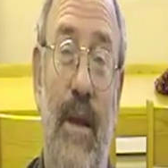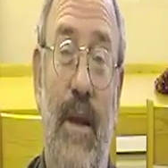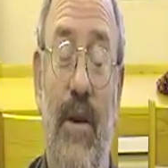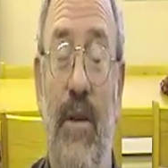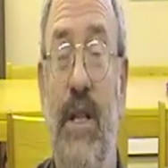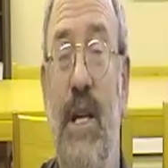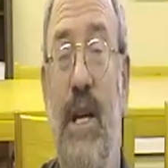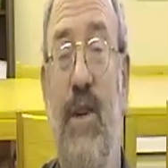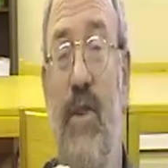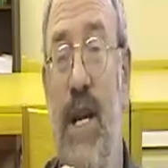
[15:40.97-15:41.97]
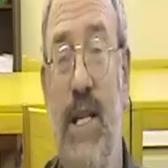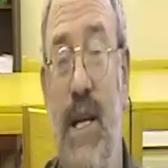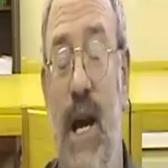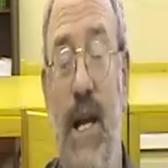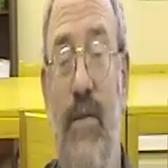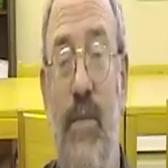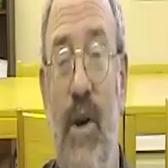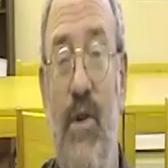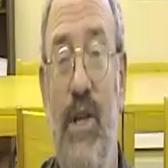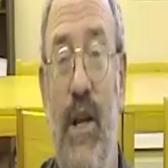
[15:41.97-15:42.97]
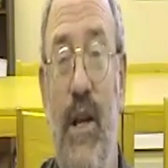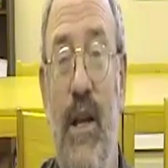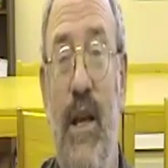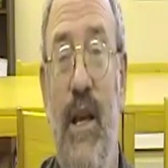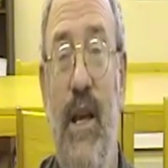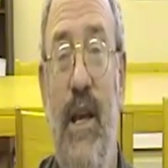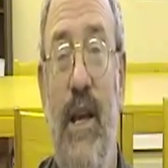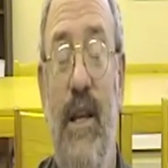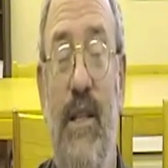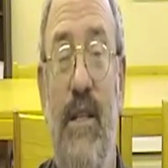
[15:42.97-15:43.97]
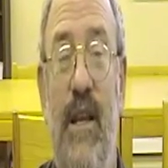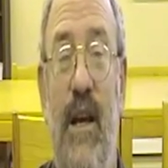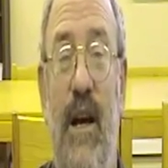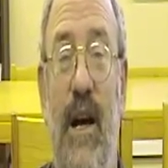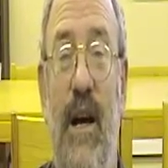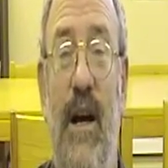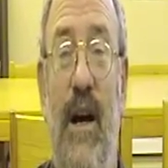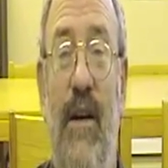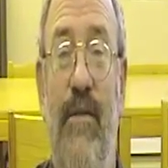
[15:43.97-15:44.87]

guilt is an interesting kind of emotion. It's uh, a